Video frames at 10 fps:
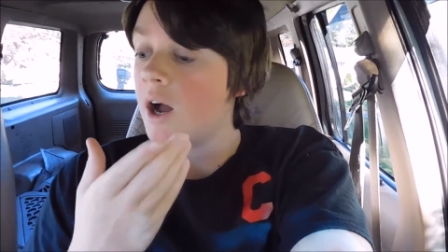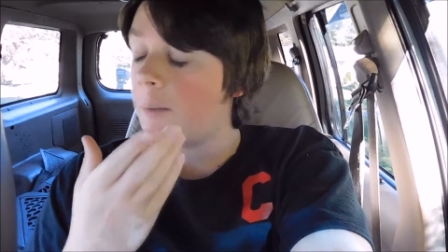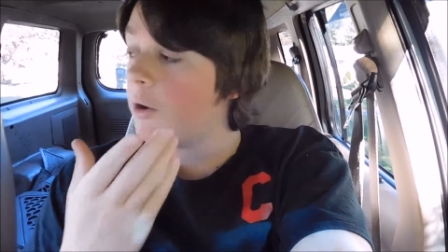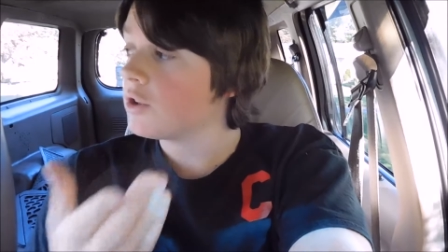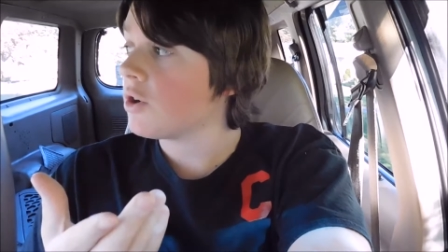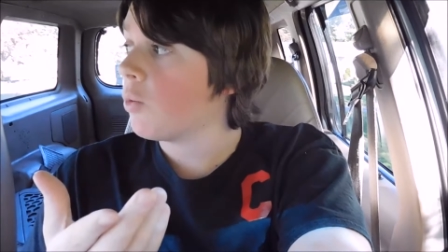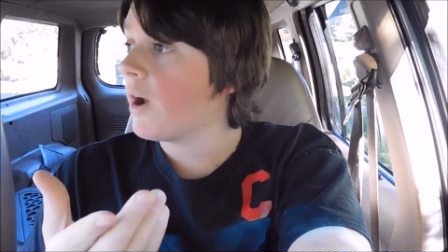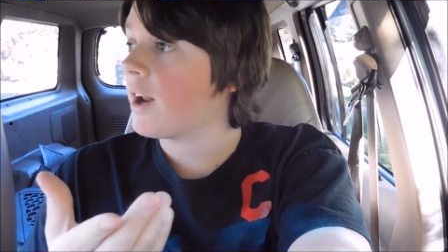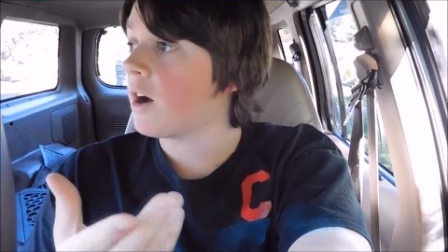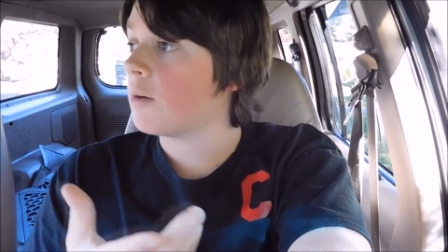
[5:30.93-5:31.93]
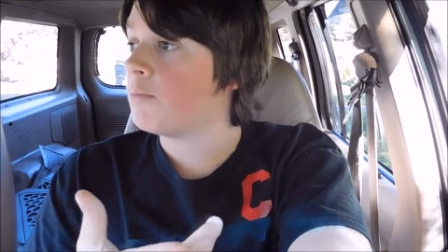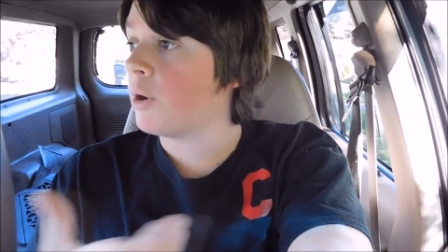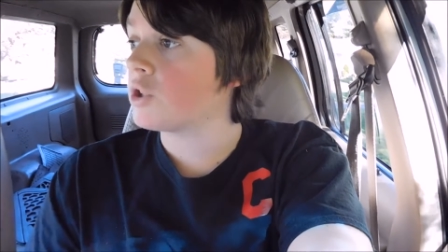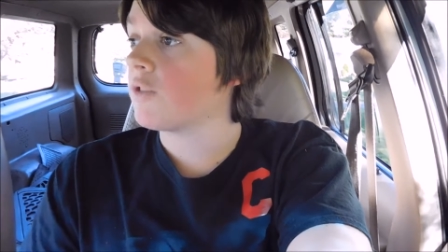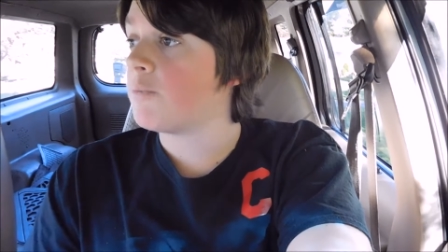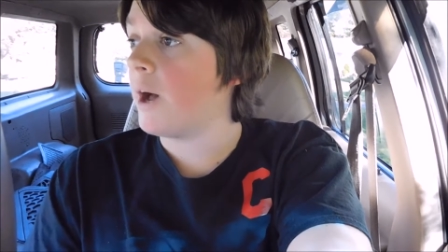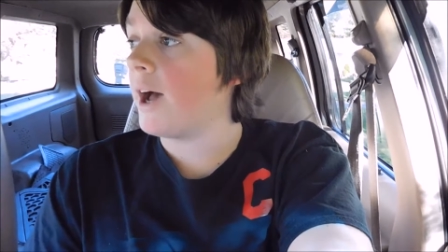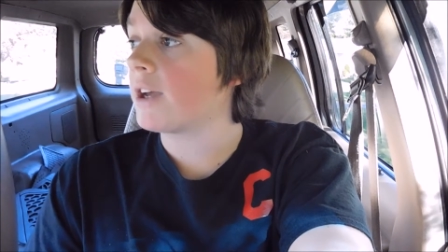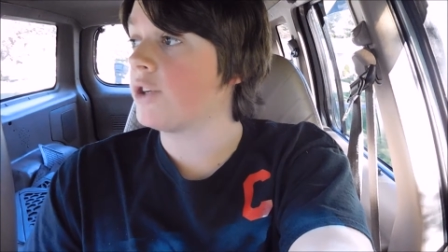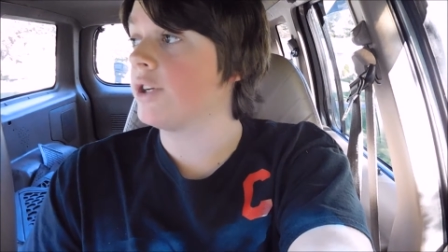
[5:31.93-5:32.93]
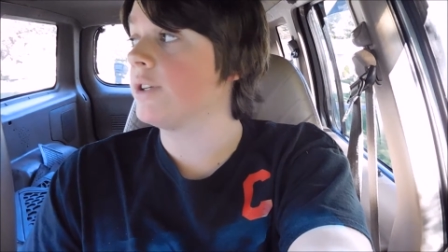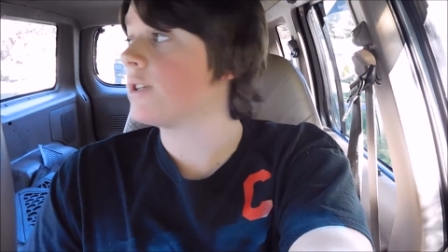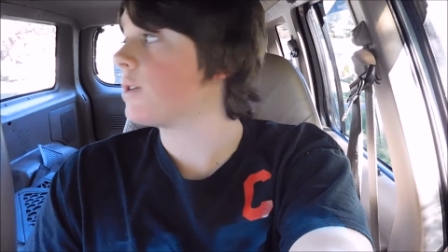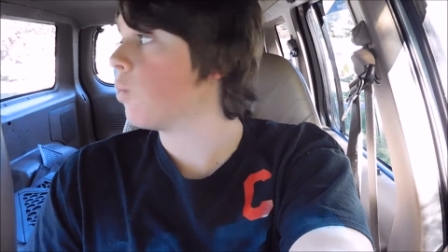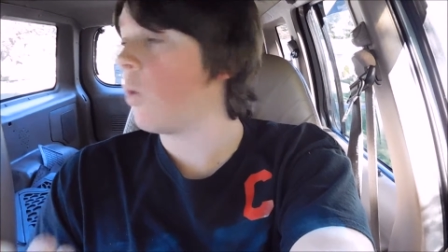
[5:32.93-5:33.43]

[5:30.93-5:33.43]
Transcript: I'm also waiting on a bunch of packages.